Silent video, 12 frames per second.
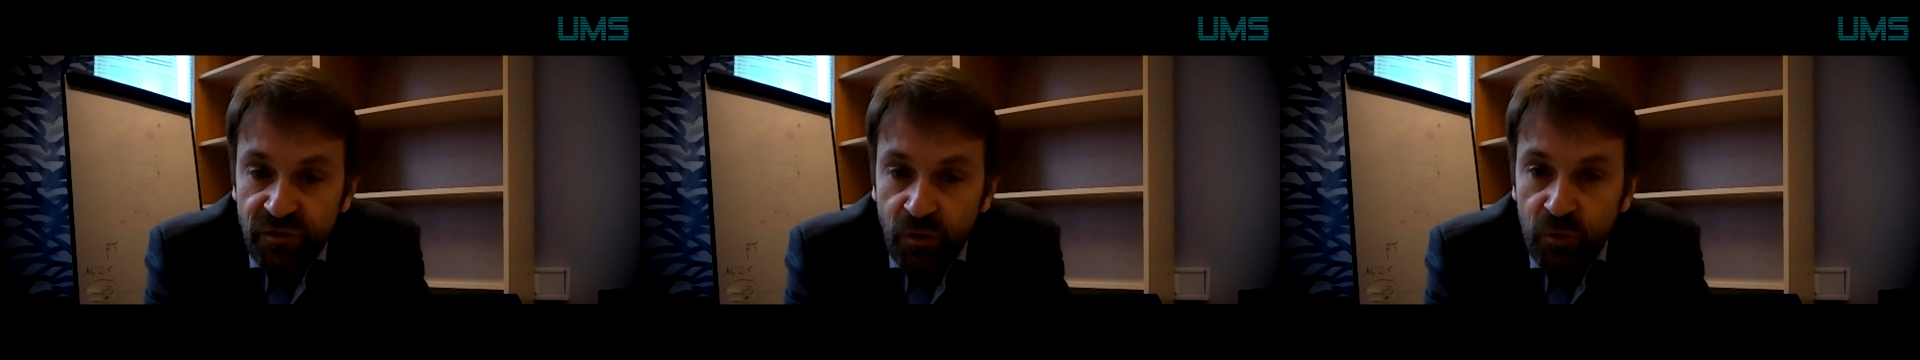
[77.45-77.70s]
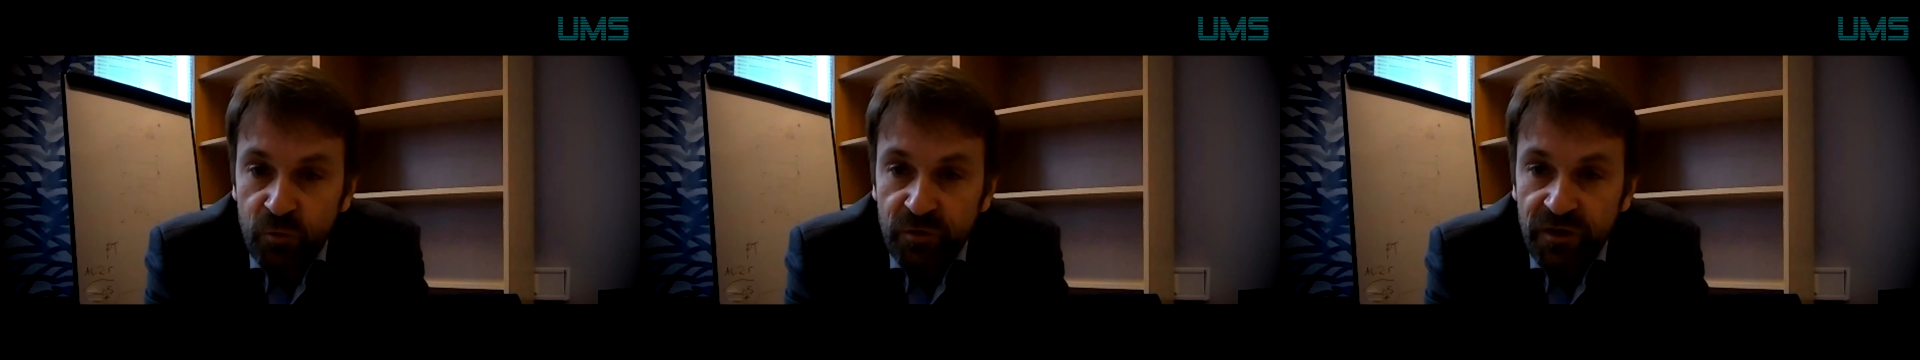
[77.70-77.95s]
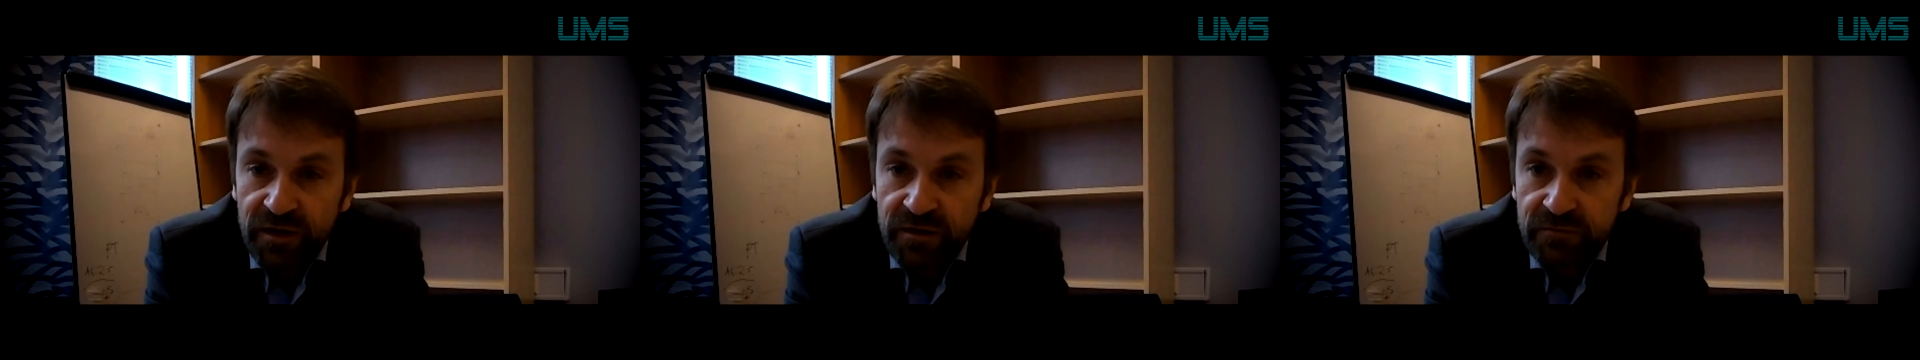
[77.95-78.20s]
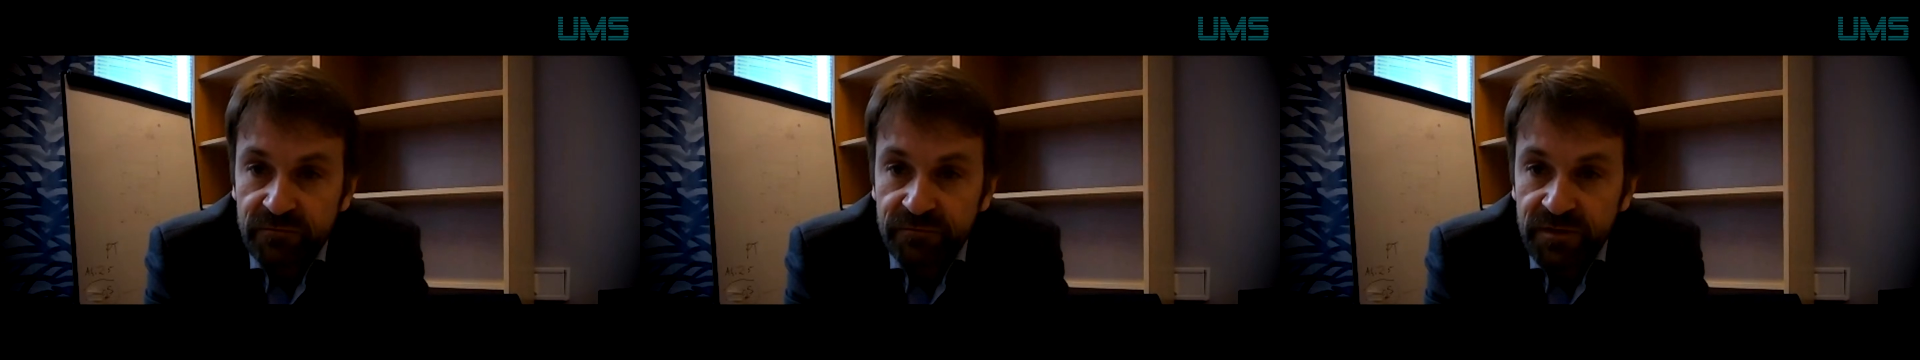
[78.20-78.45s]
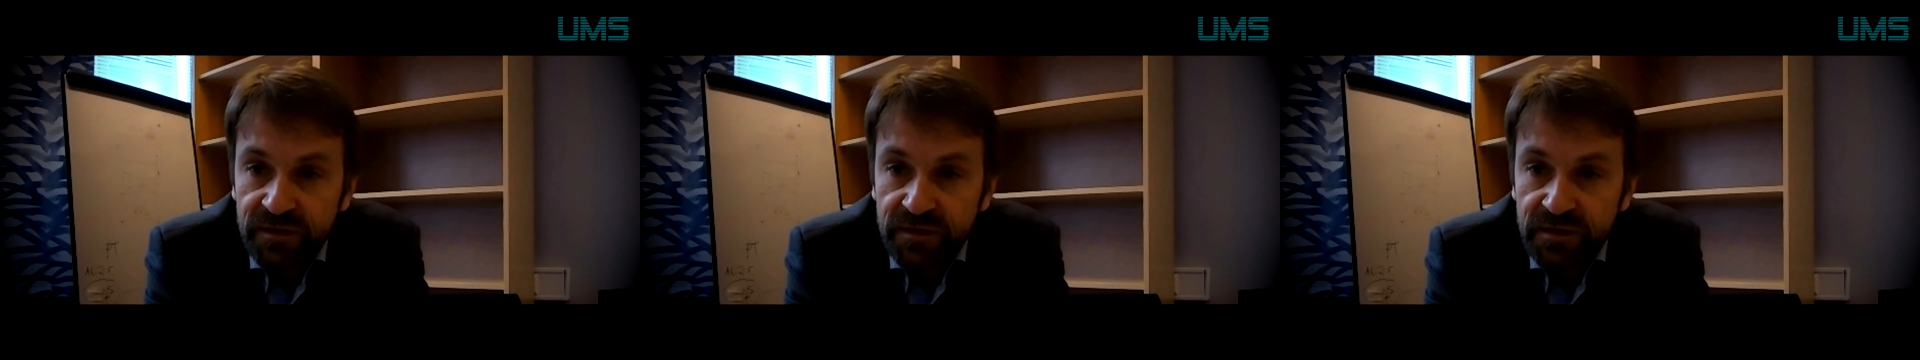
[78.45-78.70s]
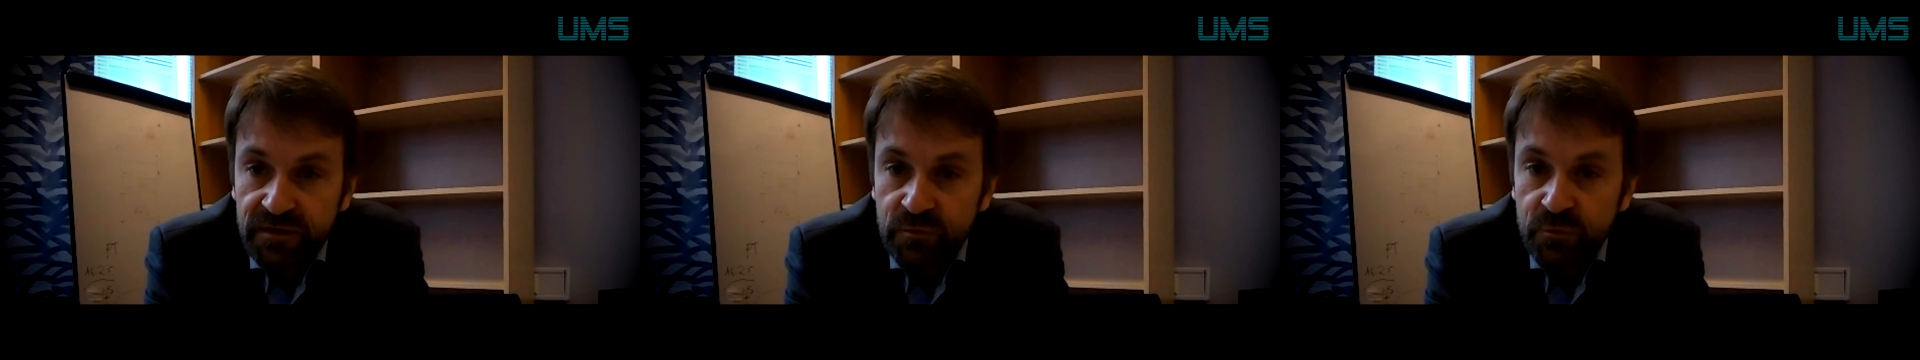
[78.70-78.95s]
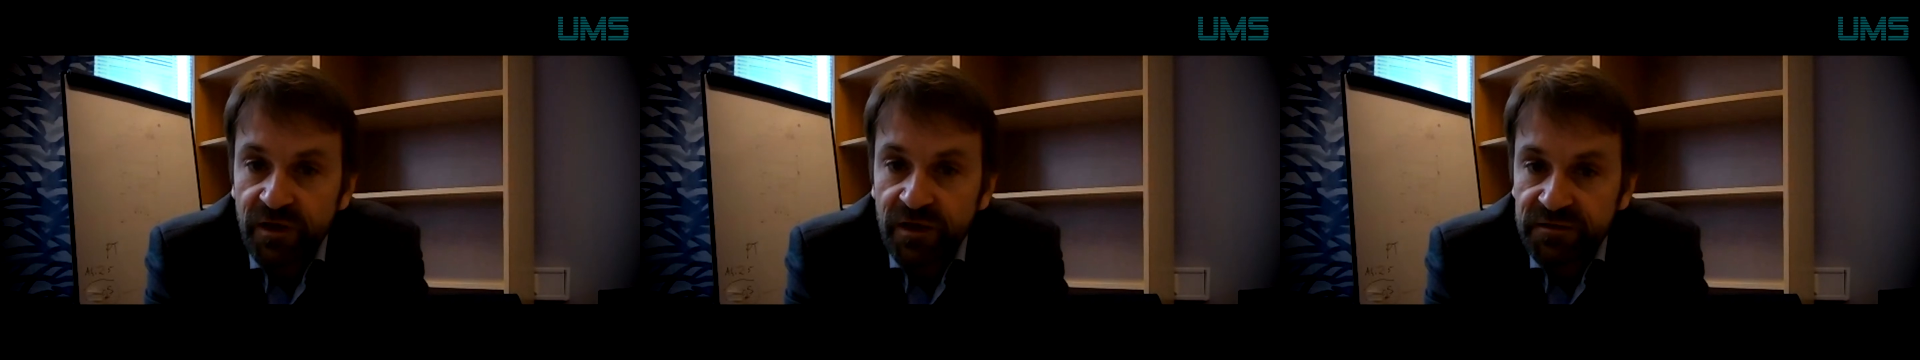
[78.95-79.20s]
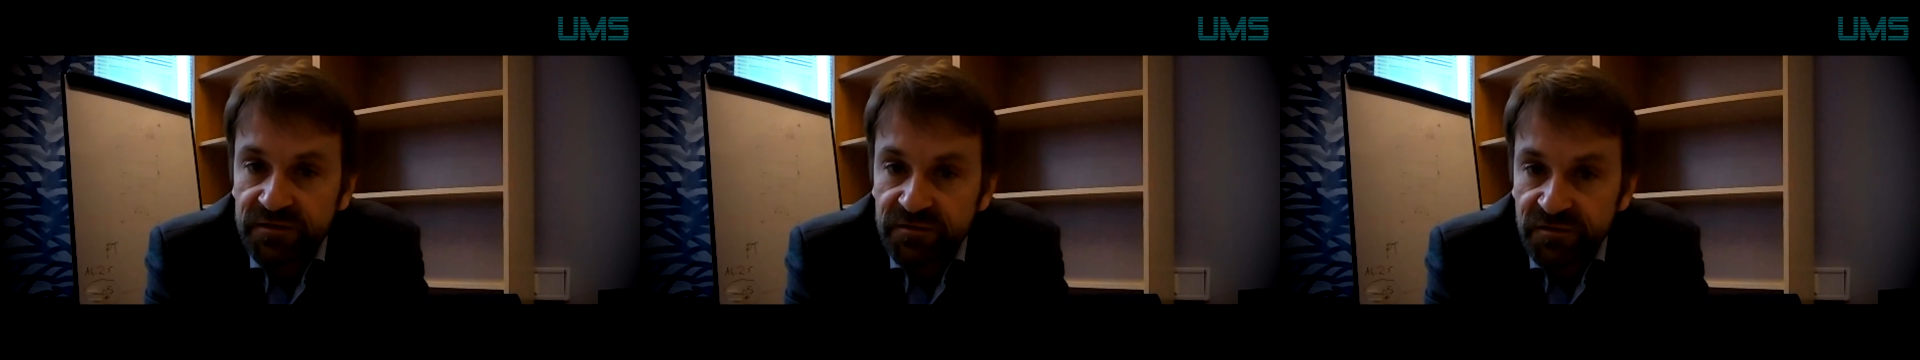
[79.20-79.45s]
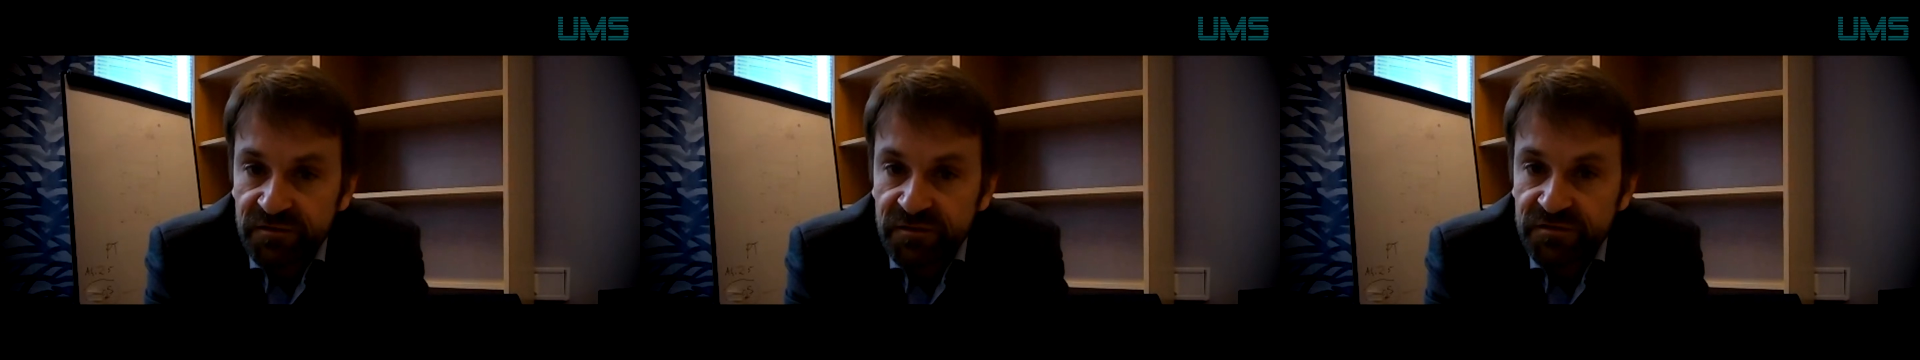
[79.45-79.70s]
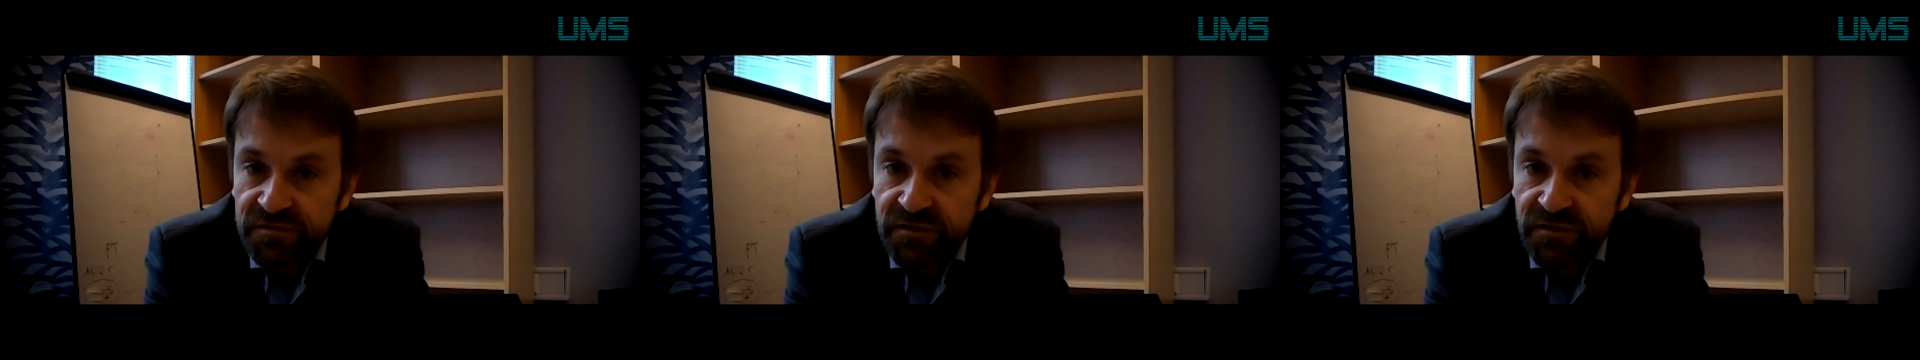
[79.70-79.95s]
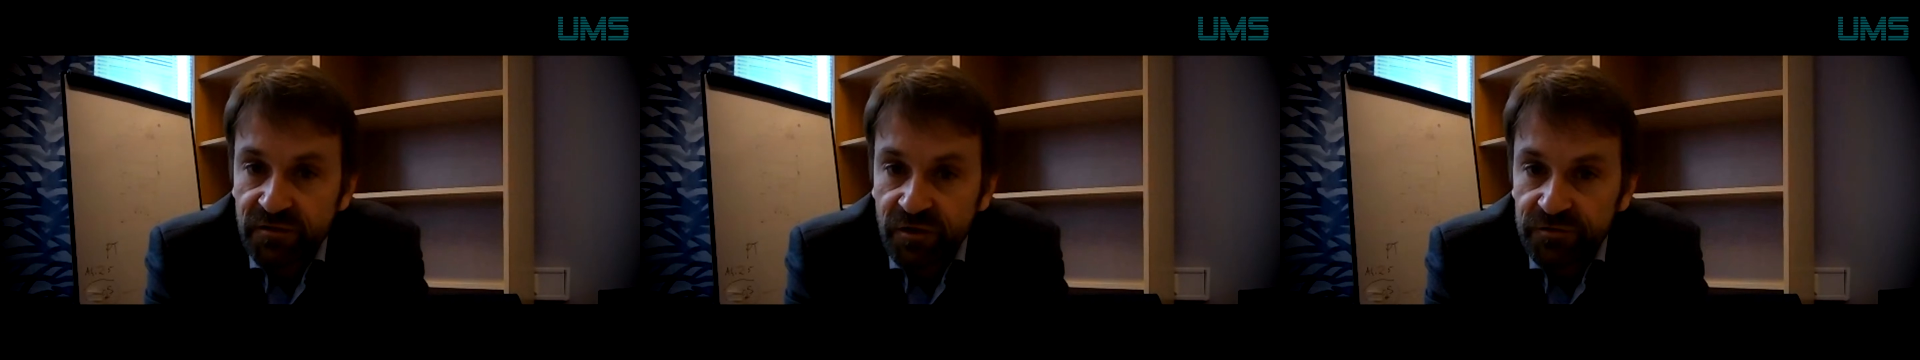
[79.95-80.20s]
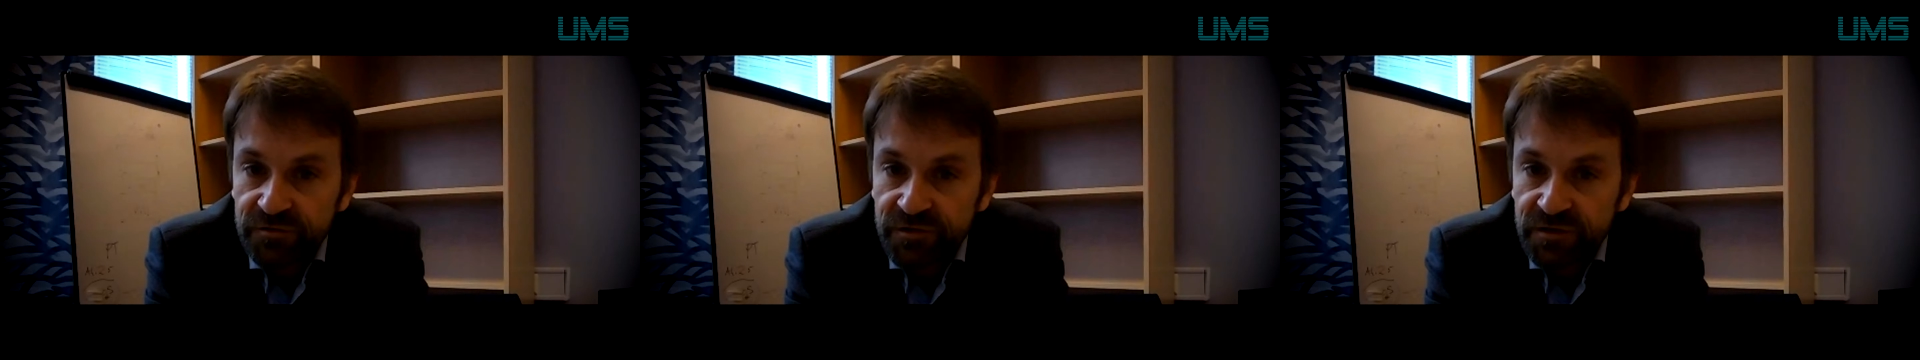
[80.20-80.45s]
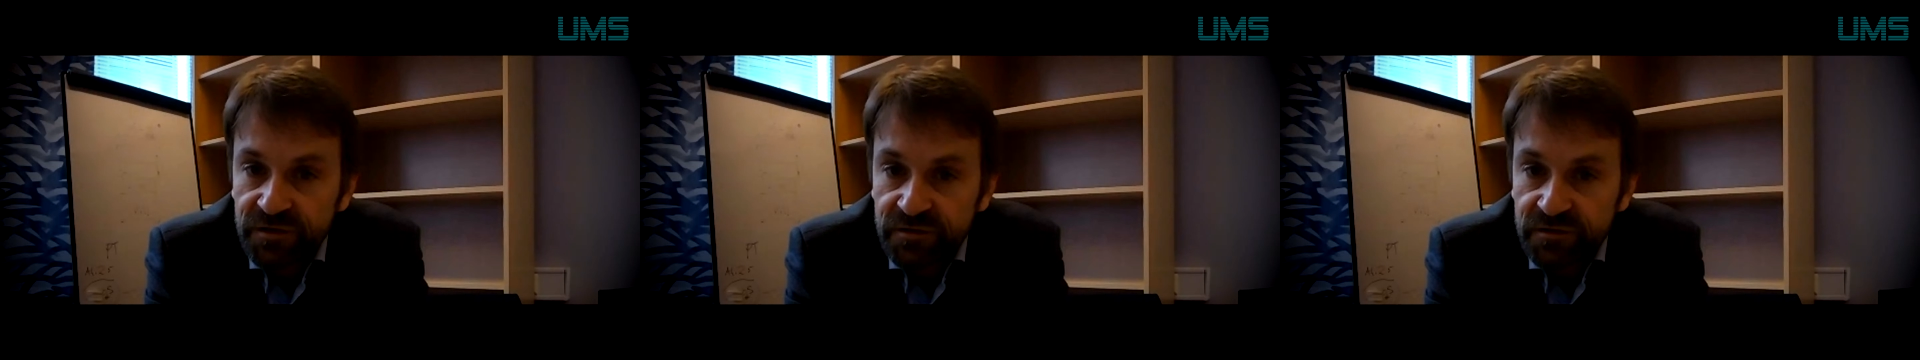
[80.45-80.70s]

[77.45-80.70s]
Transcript: How can we do the energy transition in a country